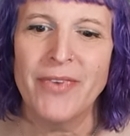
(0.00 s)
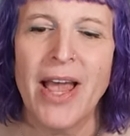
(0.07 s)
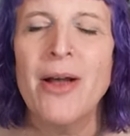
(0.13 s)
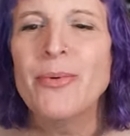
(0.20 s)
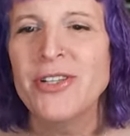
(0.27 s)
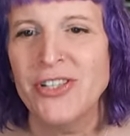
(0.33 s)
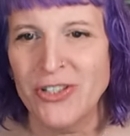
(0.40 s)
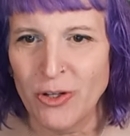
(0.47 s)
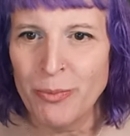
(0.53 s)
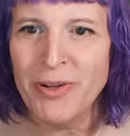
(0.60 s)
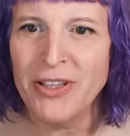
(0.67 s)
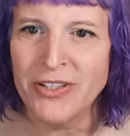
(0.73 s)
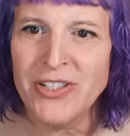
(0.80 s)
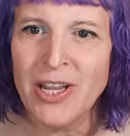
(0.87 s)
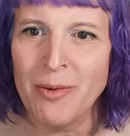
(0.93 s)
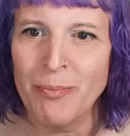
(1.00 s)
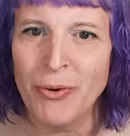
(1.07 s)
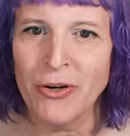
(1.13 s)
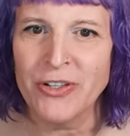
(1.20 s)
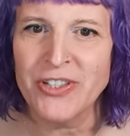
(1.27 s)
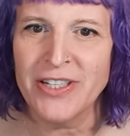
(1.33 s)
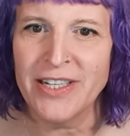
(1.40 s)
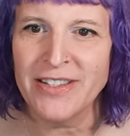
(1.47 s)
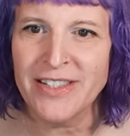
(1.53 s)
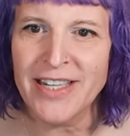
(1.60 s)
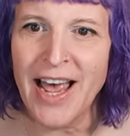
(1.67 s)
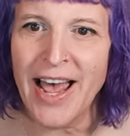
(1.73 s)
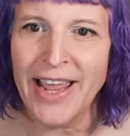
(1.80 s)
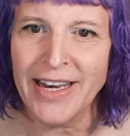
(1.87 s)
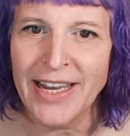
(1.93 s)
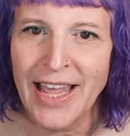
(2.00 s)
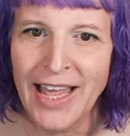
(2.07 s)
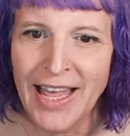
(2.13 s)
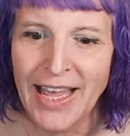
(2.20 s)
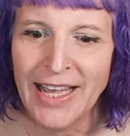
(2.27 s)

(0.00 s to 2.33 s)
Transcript: I would still be the same person inside.